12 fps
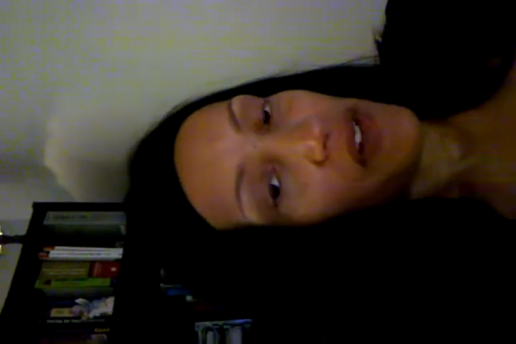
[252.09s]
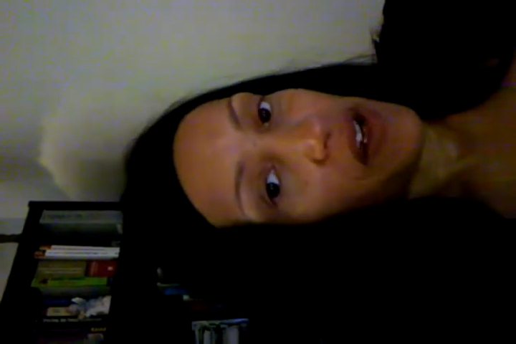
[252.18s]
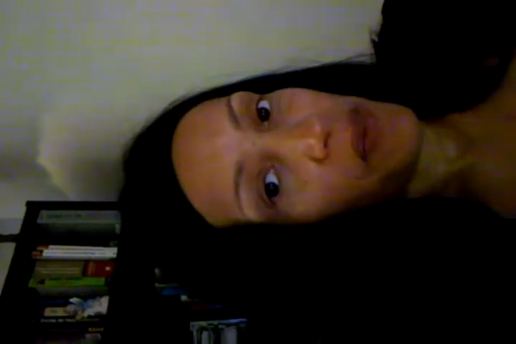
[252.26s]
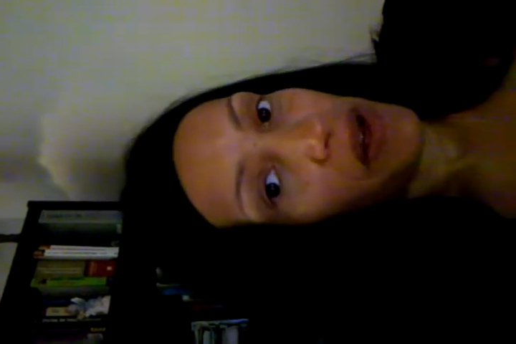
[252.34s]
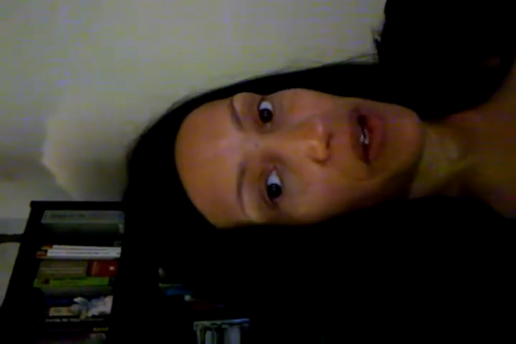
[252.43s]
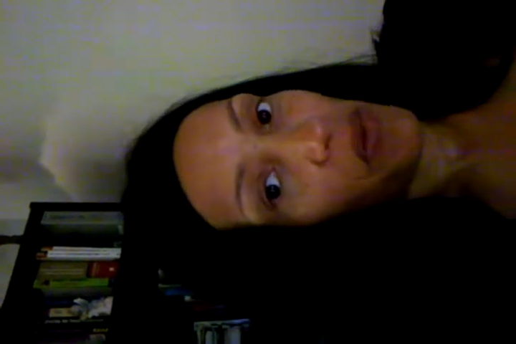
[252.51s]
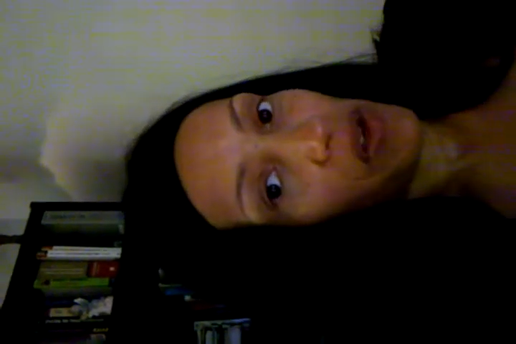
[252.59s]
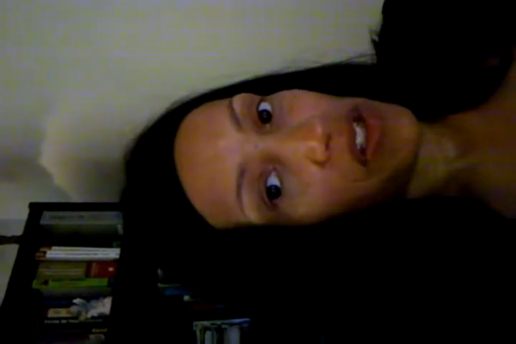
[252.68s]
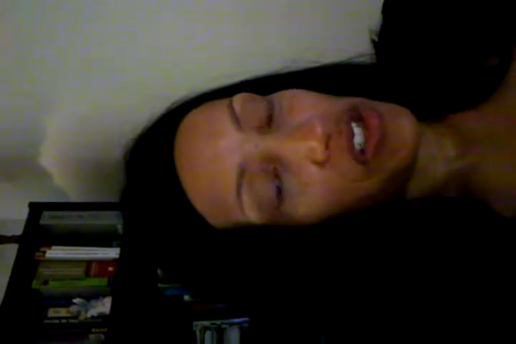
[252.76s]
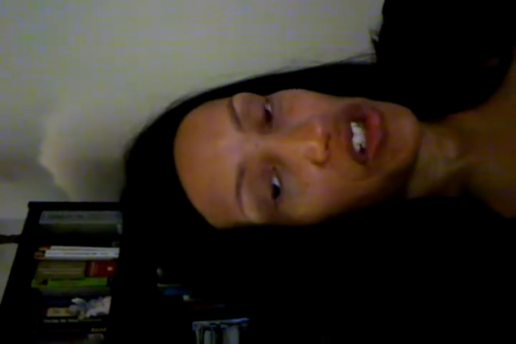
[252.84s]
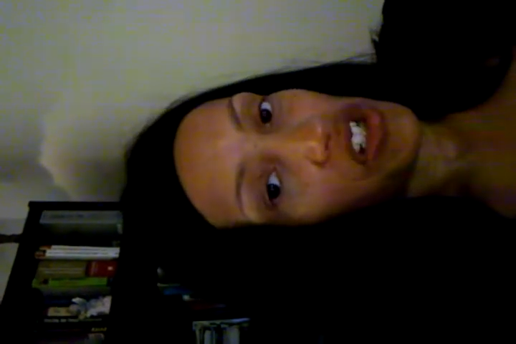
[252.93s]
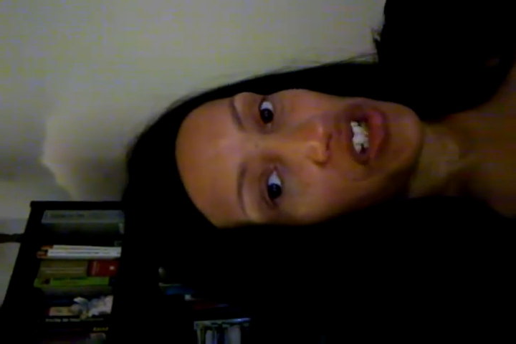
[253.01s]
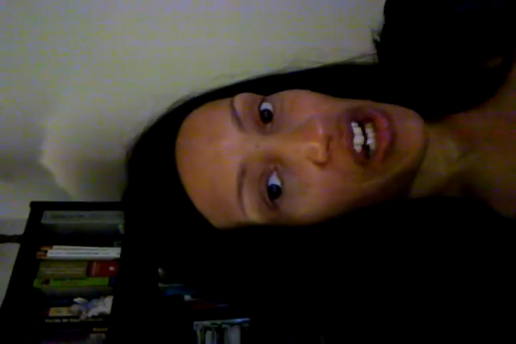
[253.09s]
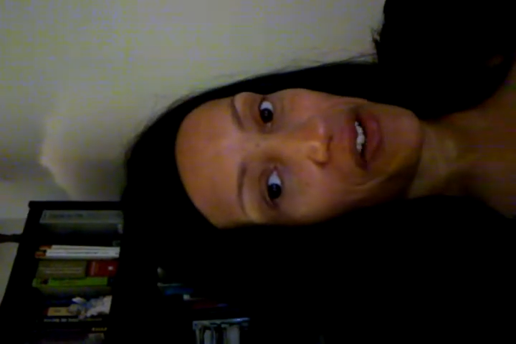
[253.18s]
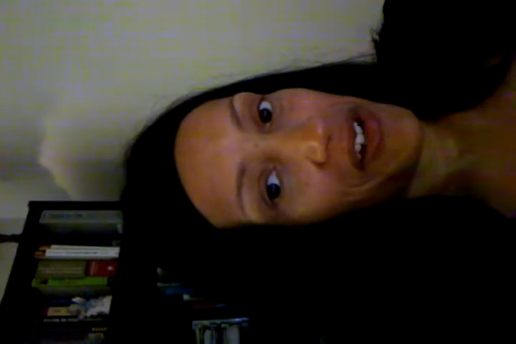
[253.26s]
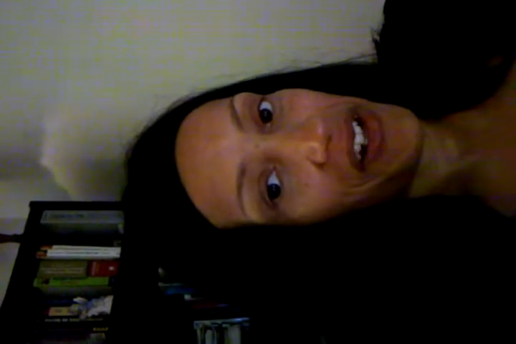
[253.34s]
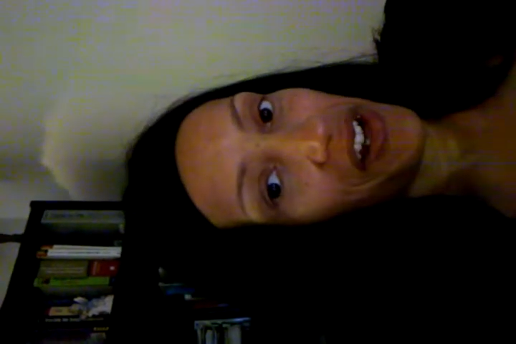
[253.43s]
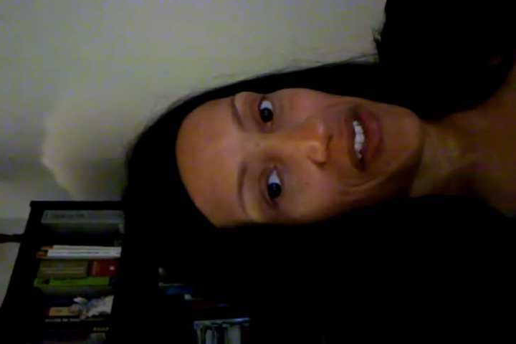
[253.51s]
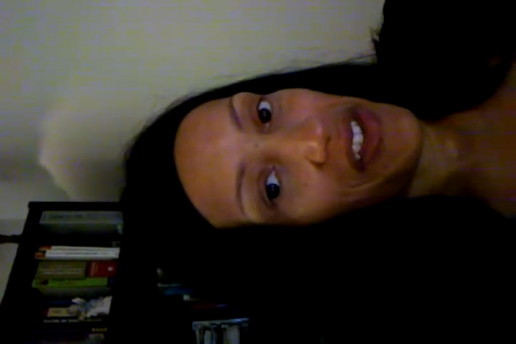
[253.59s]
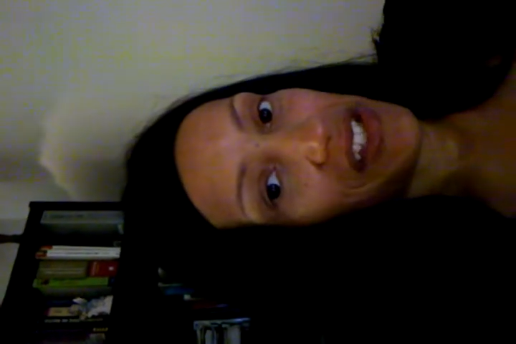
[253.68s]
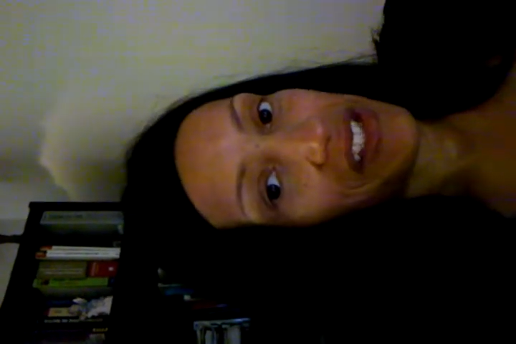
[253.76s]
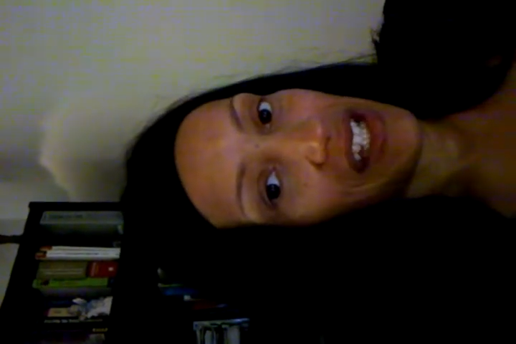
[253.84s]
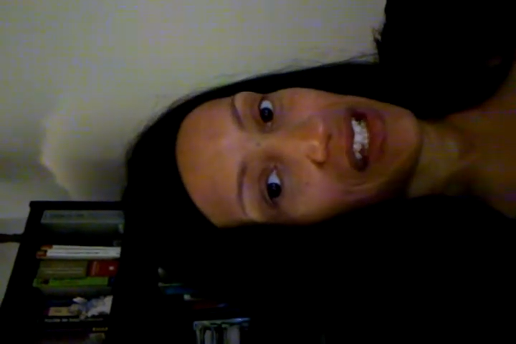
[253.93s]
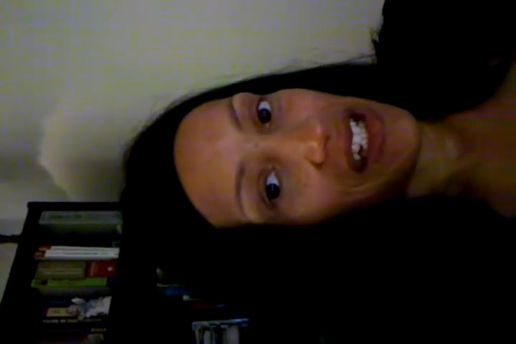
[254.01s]
if anybody wants to share in
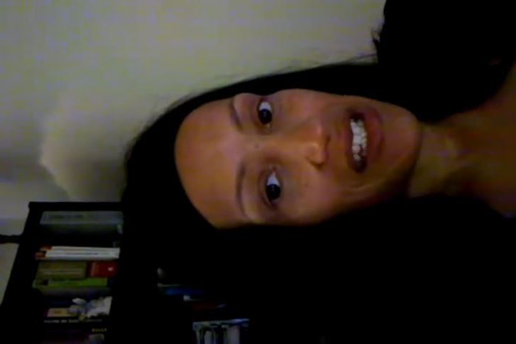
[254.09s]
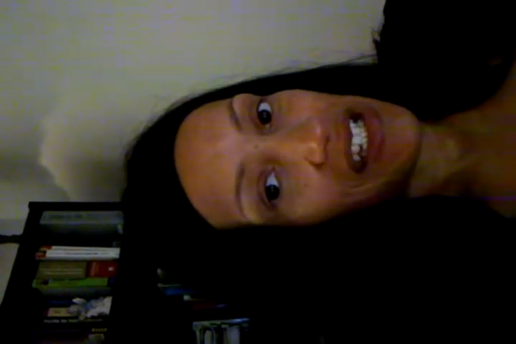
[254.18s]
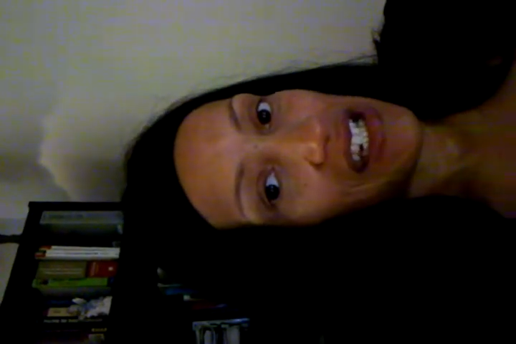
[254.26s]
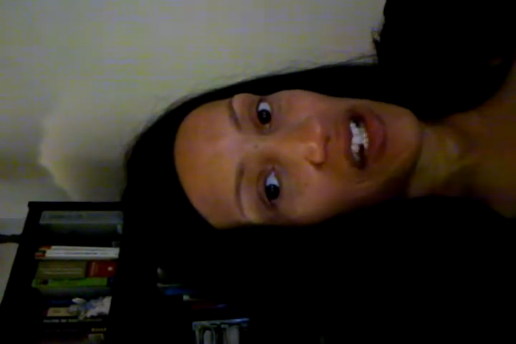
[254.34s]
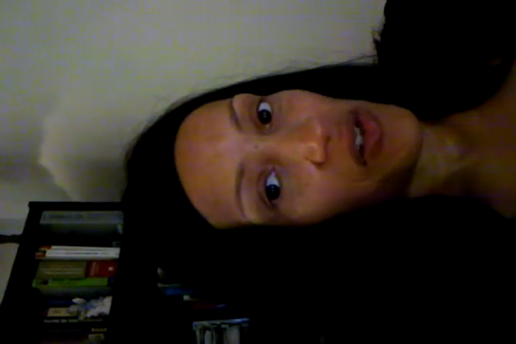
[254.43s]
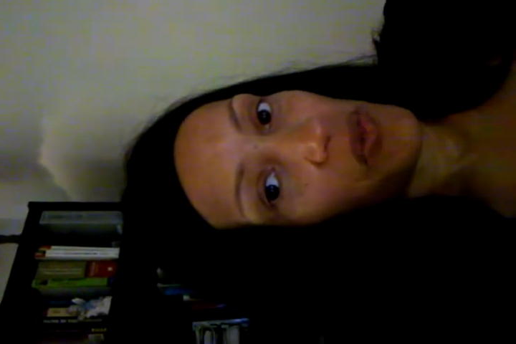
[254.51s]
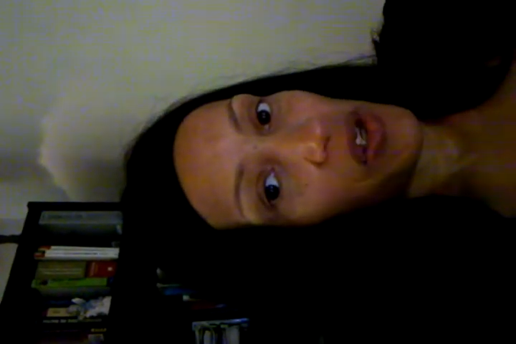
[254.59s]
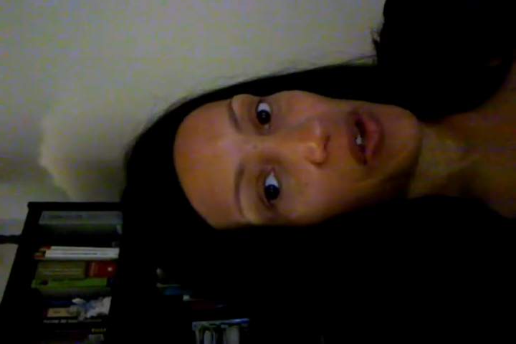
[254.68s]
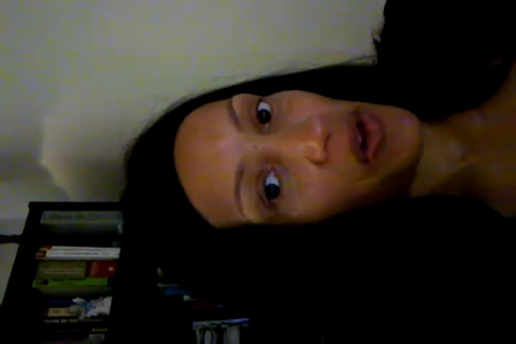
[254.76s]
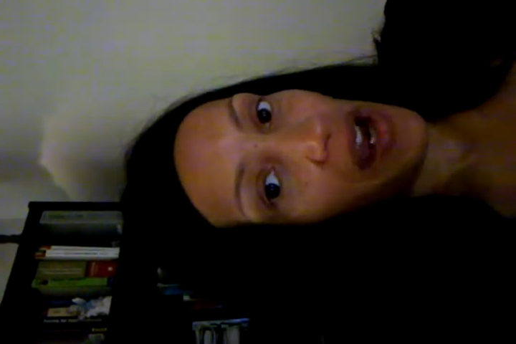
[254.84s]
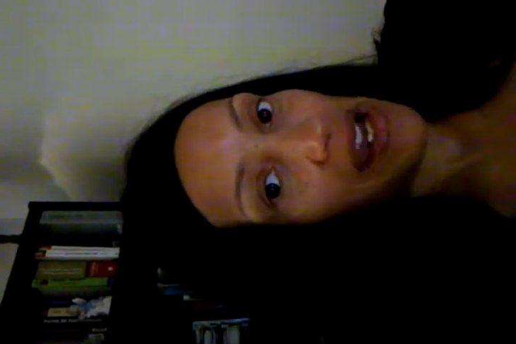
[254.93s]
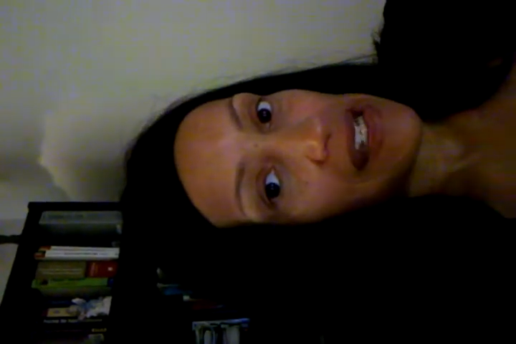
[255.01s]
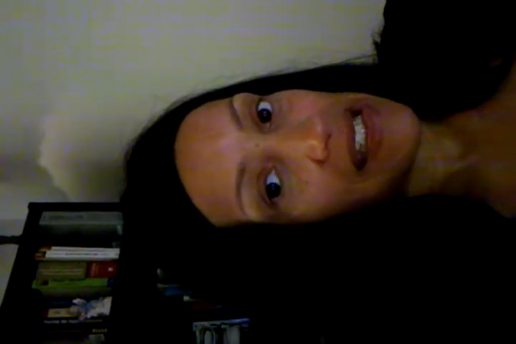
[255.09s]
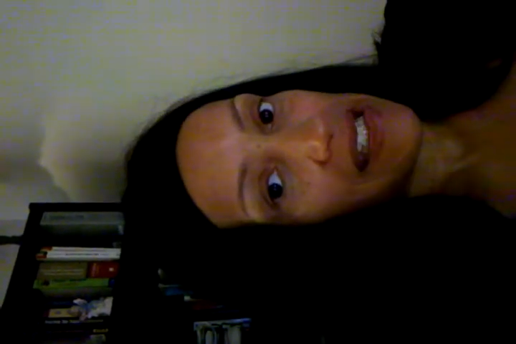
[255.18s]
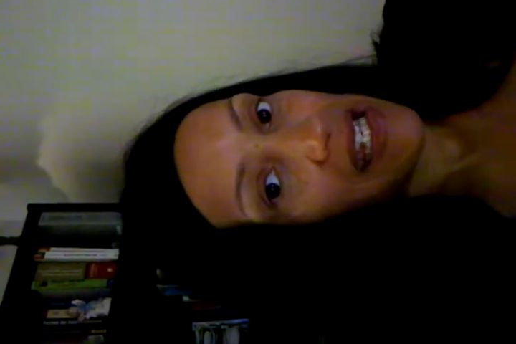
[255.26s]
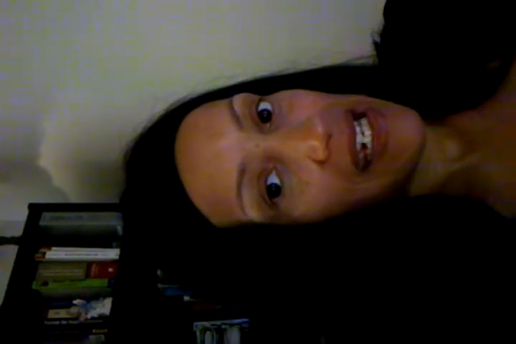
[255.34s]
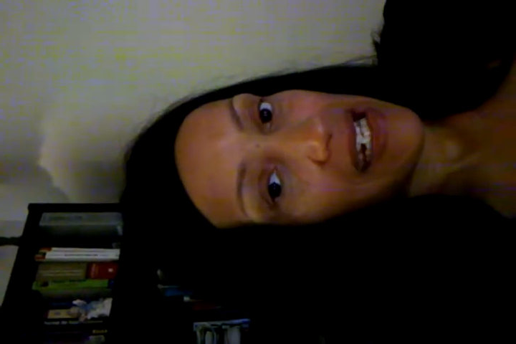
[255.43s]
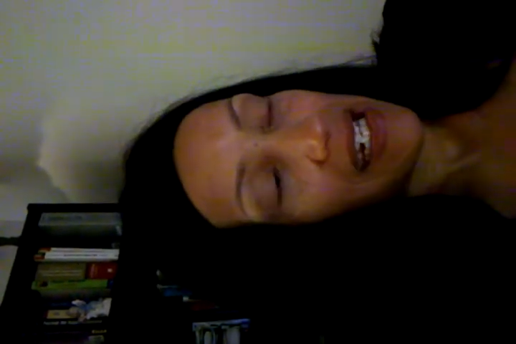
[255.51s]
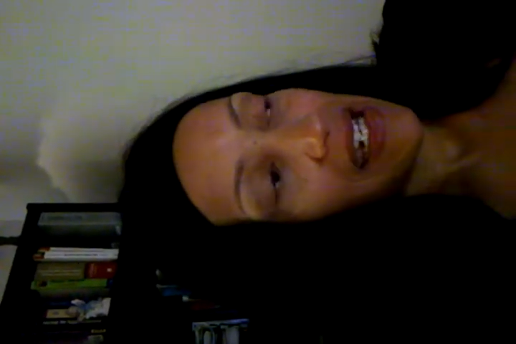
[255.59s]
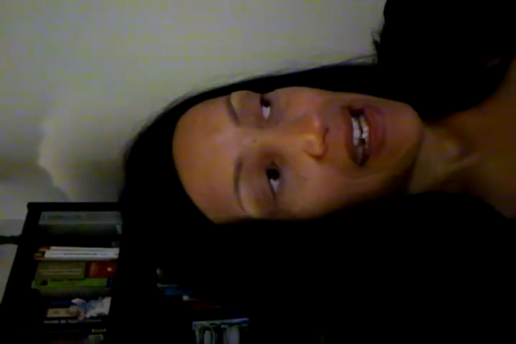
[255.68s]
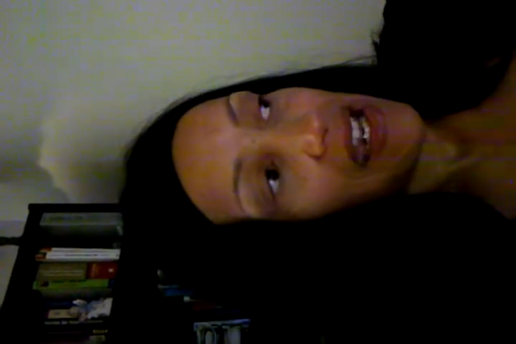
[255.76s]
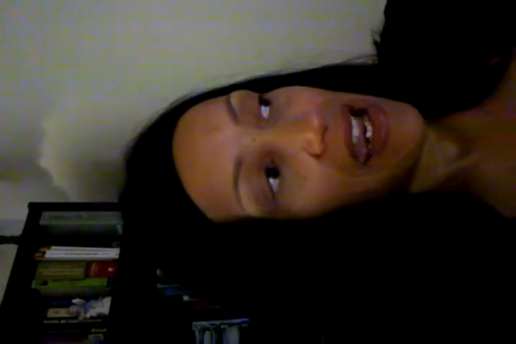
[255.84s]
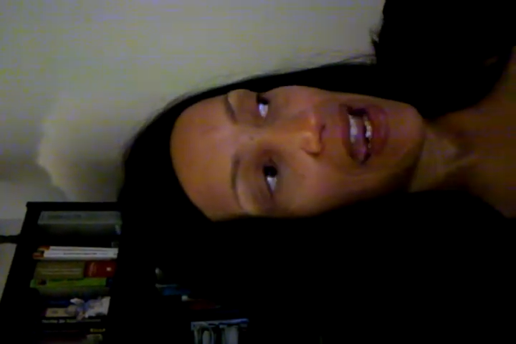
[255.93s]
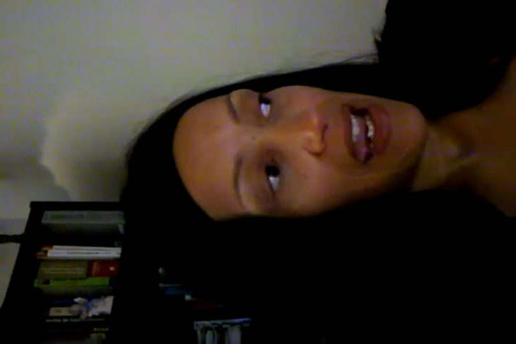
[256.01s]
on this, I'd like to hear what you guys think.